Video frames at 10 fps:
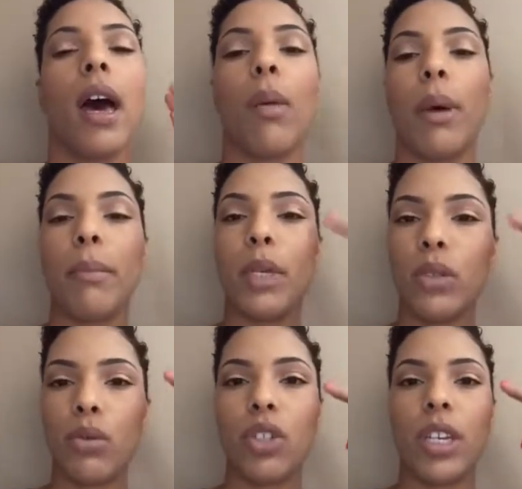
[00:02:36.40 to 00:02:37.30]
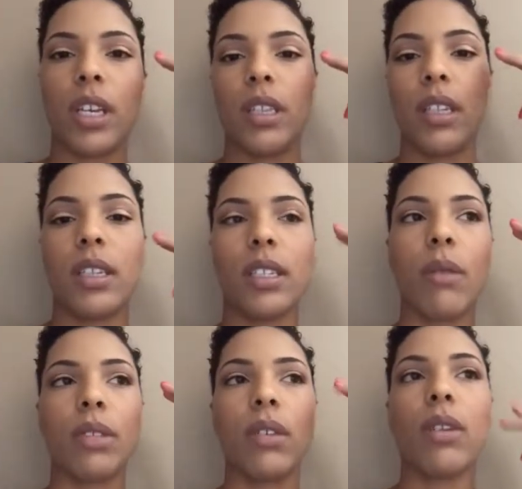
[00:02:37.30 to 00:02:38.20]
on my mental checklist, I
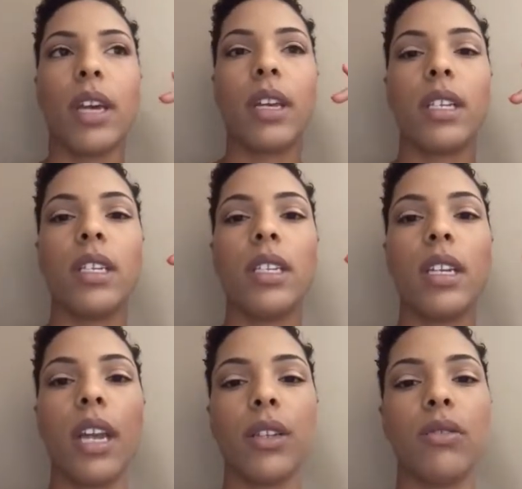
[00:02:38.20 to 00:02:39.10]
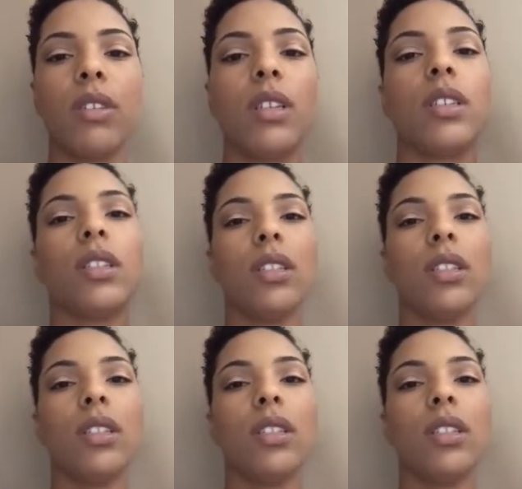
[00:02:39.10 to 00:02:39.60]
was like, okay, did I do this?